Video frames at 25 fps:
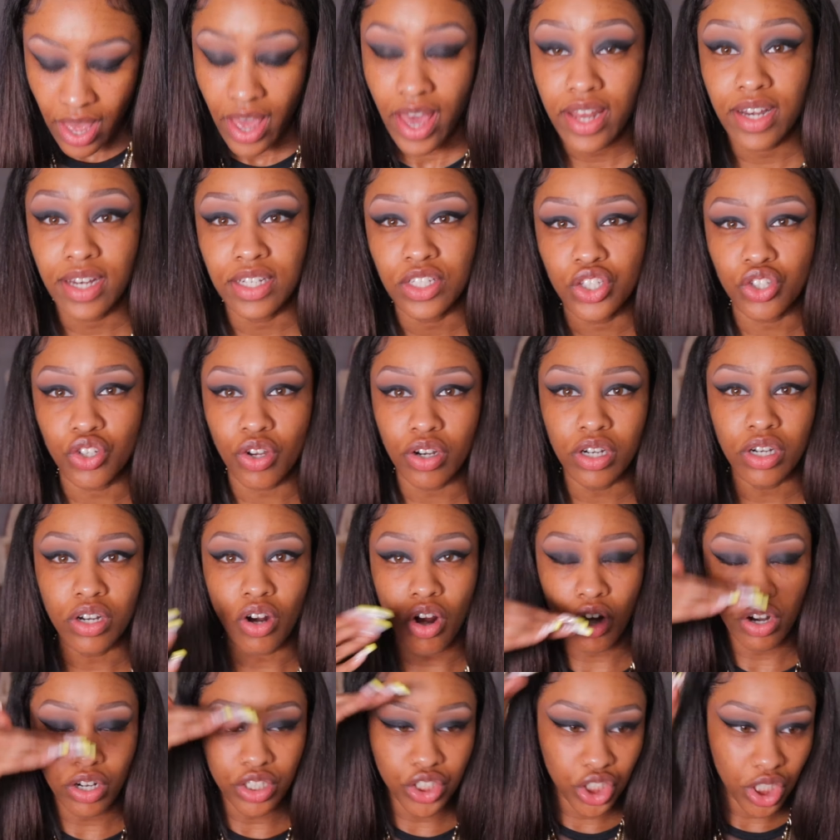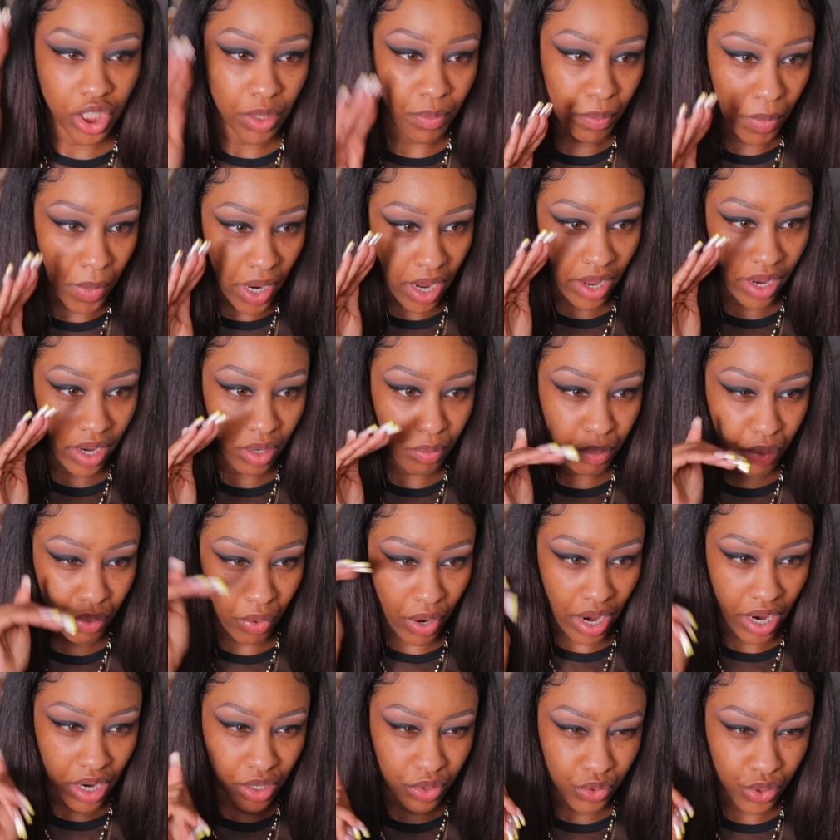And I started arching my
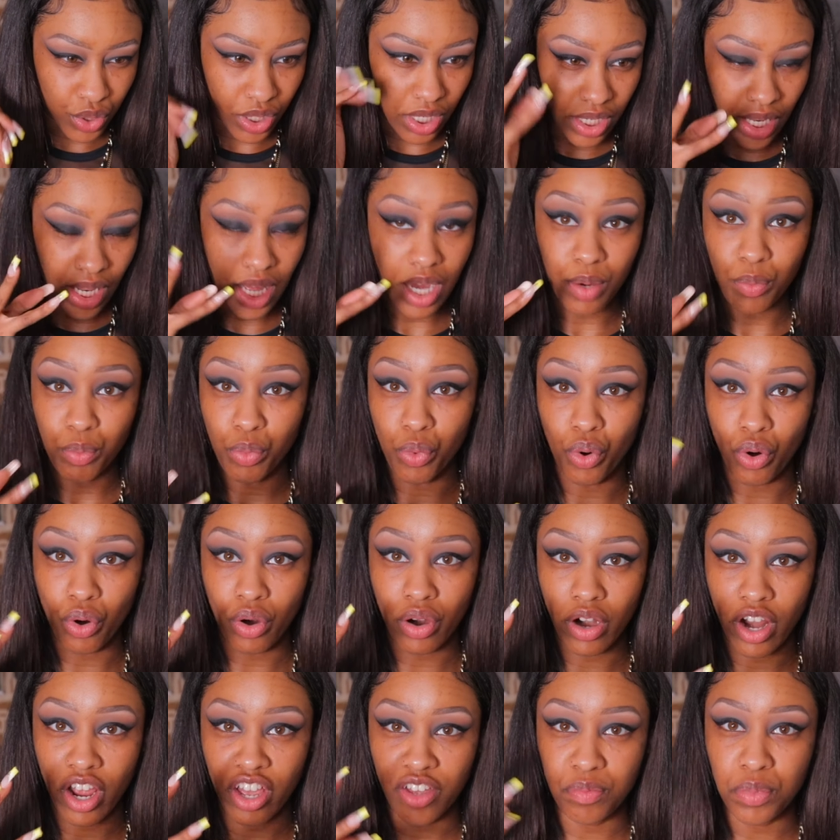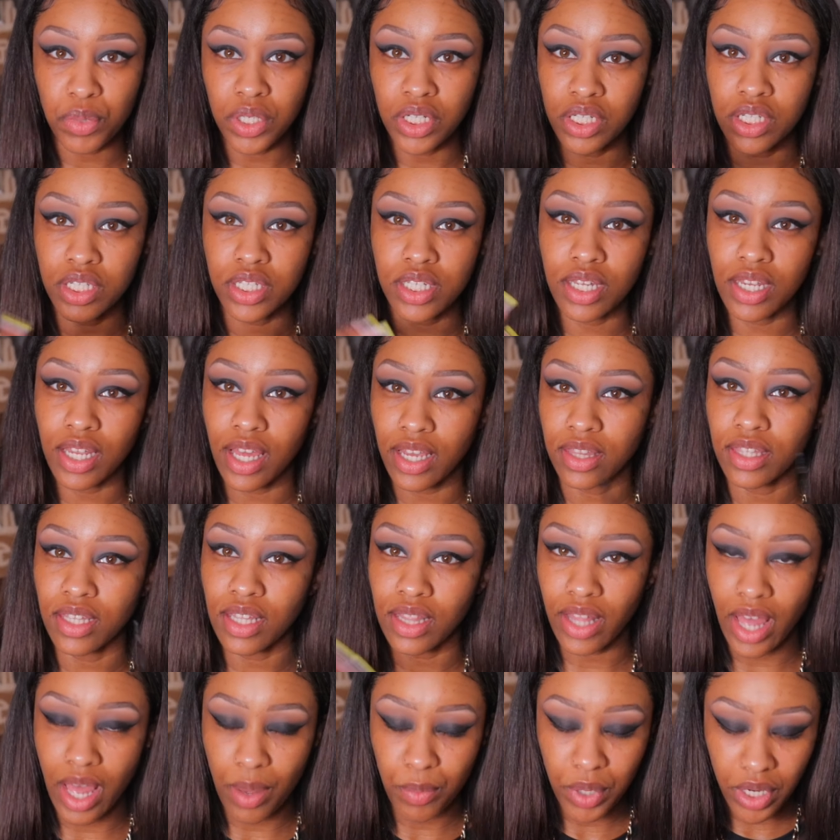brows a lot more. I've been into like the
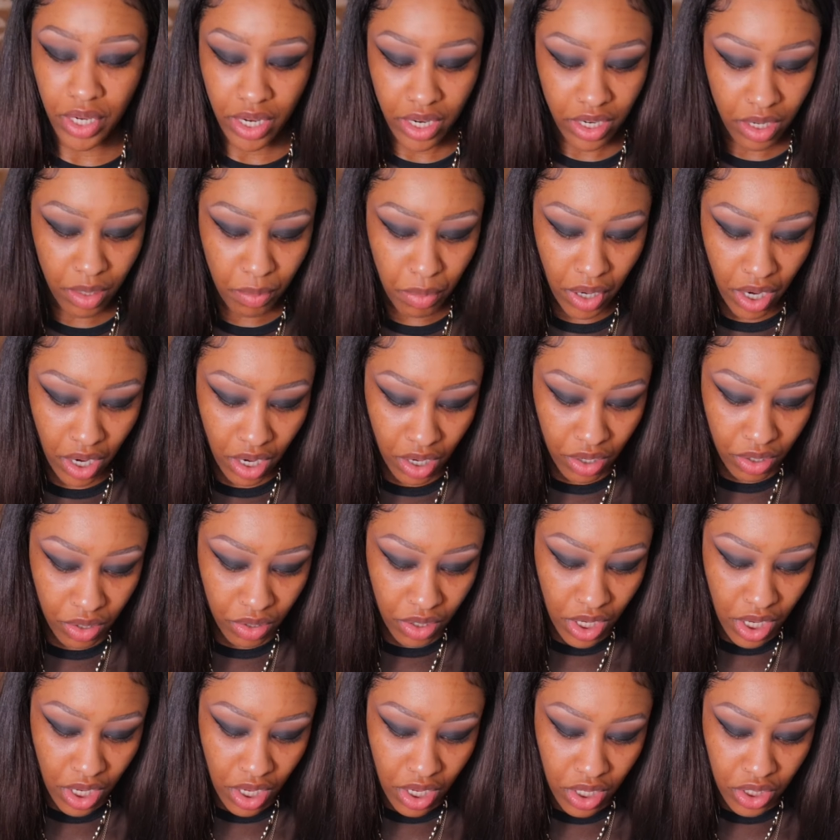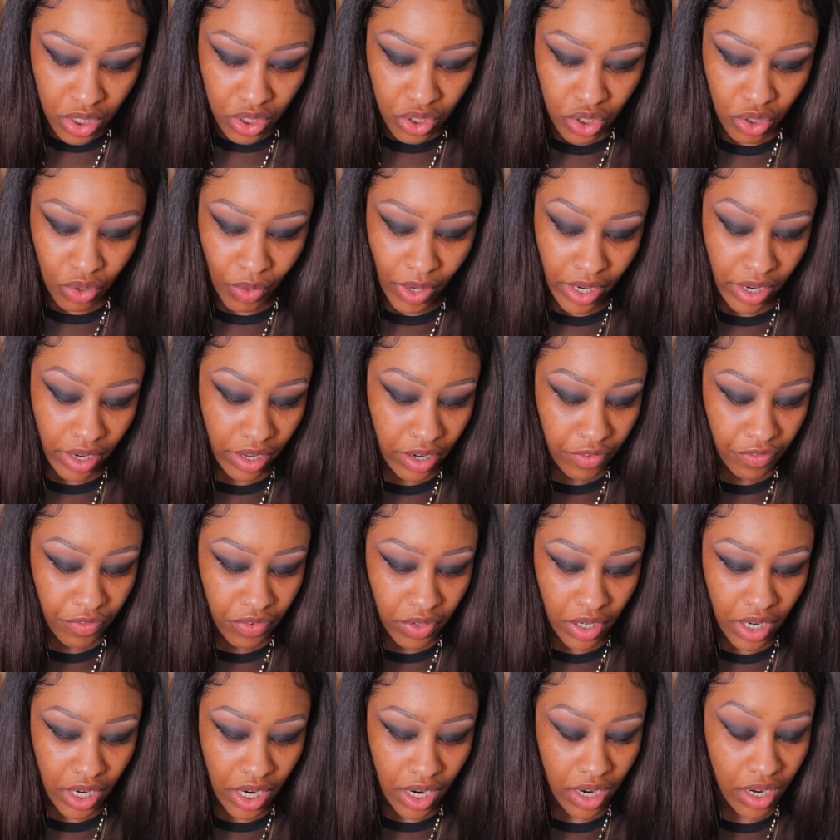laminated brow, so I kind of
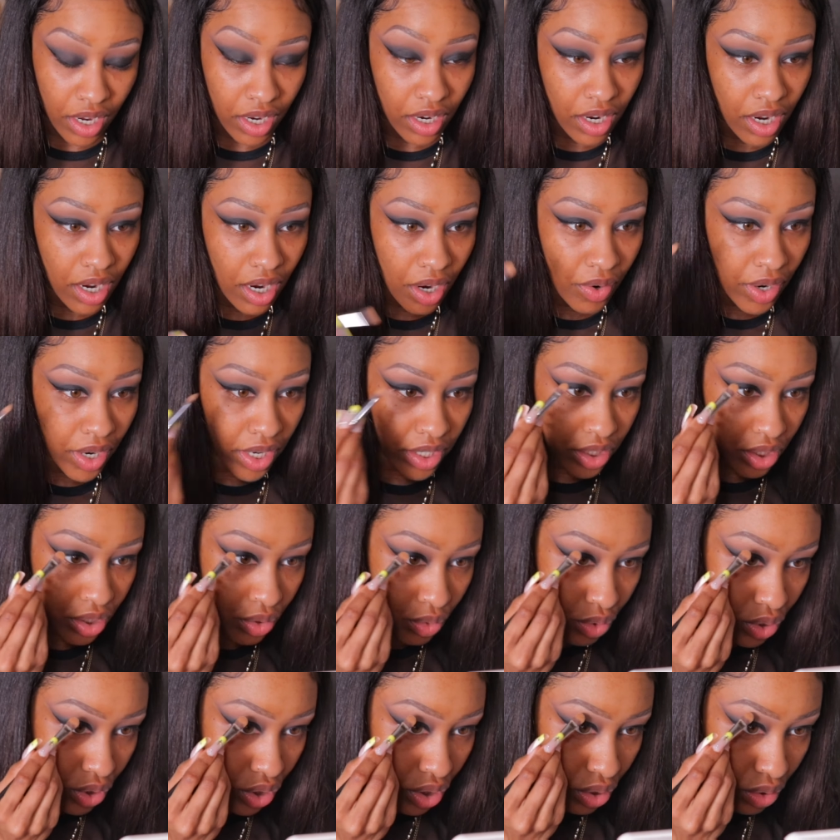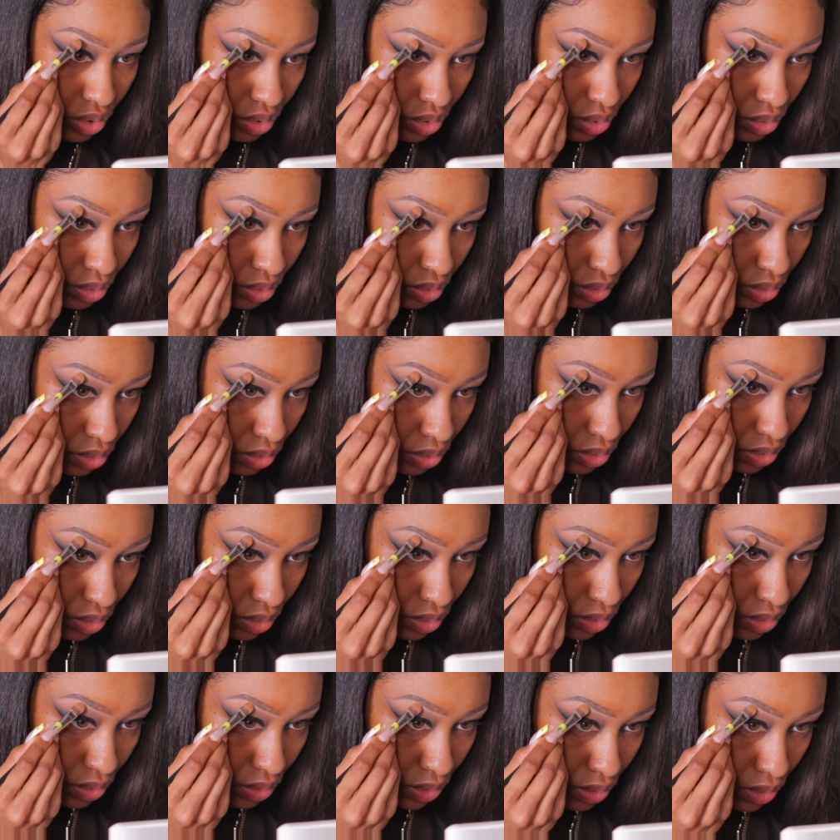forgot how I used to.
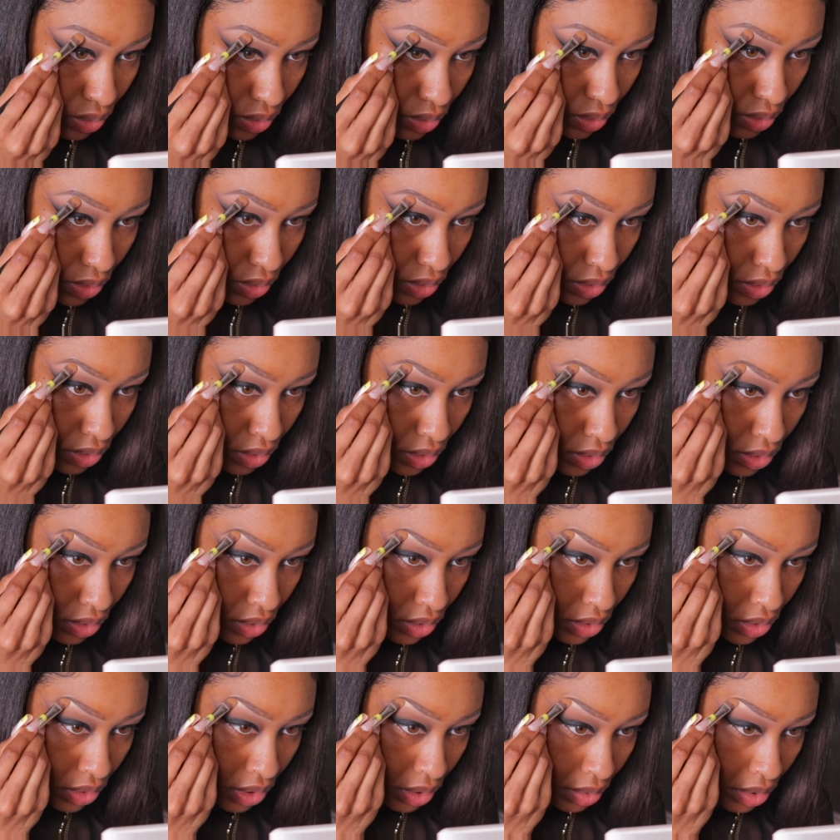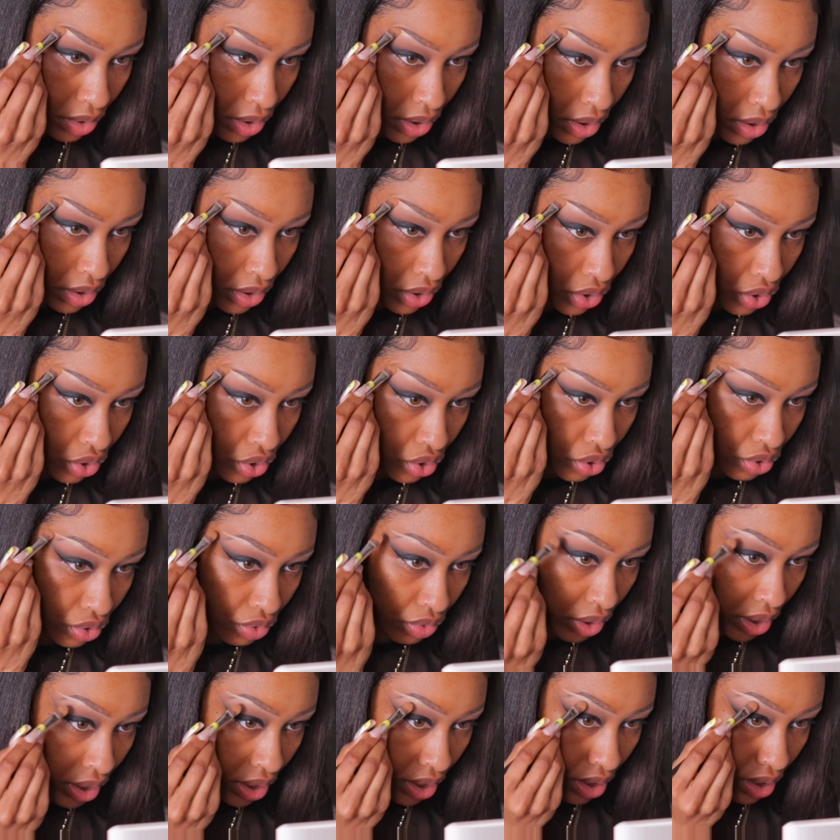So I'm just gonna
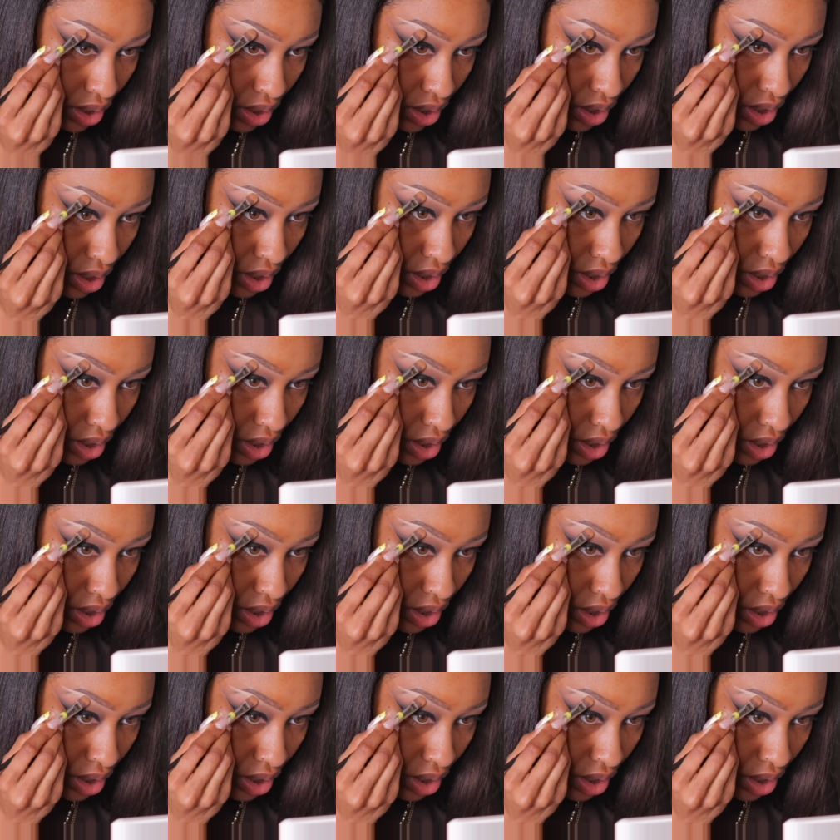straighten